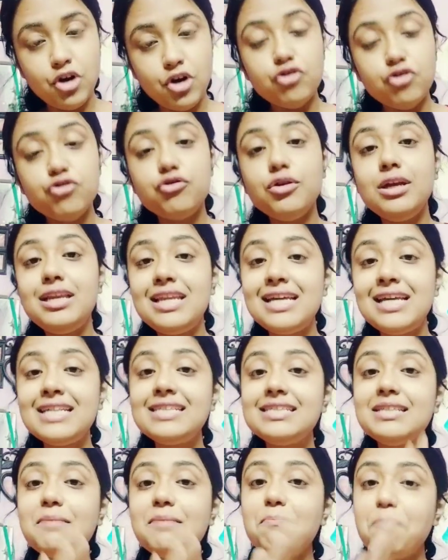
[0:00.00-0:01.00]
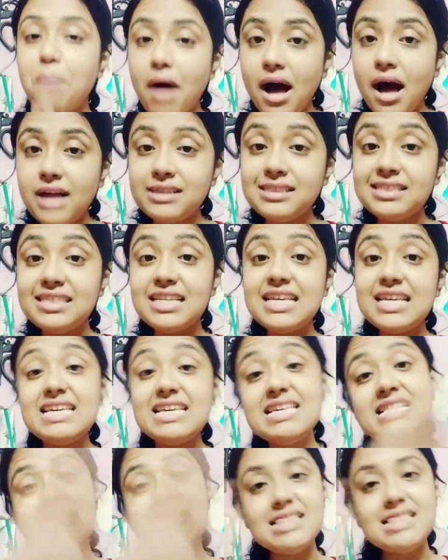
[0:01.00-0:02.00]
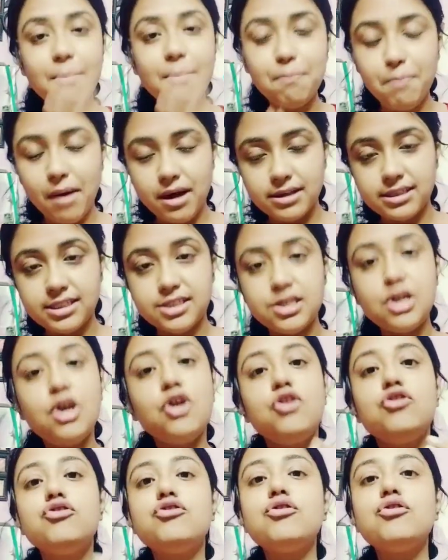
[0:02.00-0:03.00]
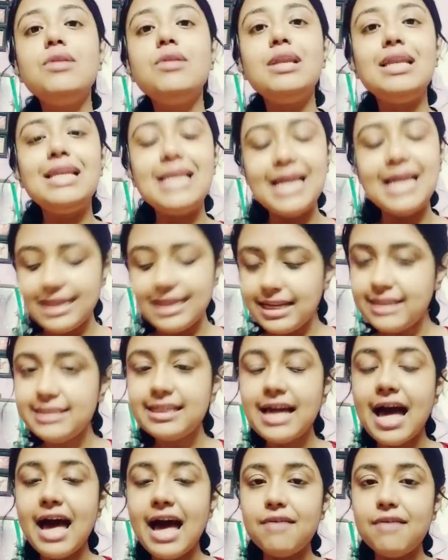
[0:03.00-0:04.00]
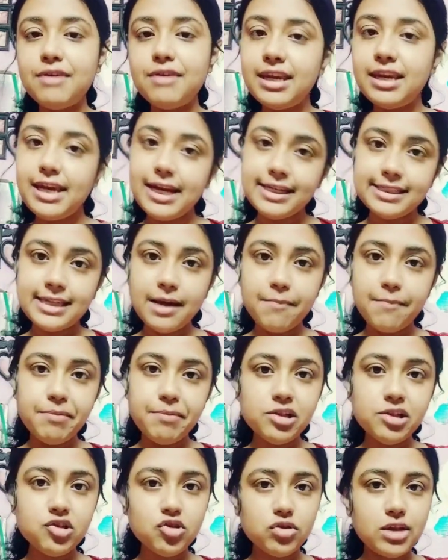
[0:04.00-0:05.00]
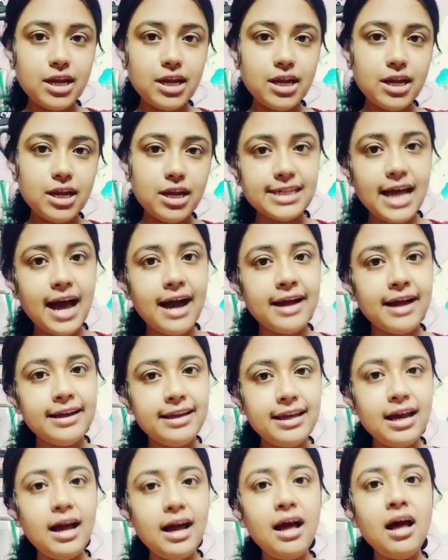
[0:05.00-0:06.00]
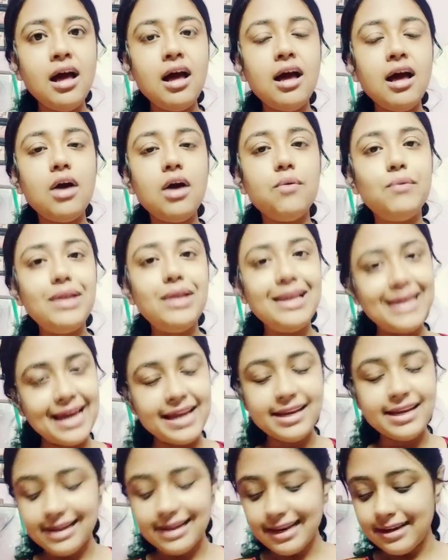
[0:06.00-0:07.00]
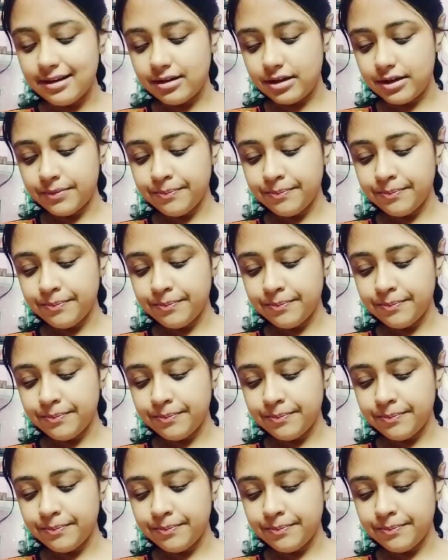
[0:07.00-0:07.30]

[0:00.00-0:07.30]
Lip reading: So it is the past in the past. So let us have an example so that this idea will get cleared.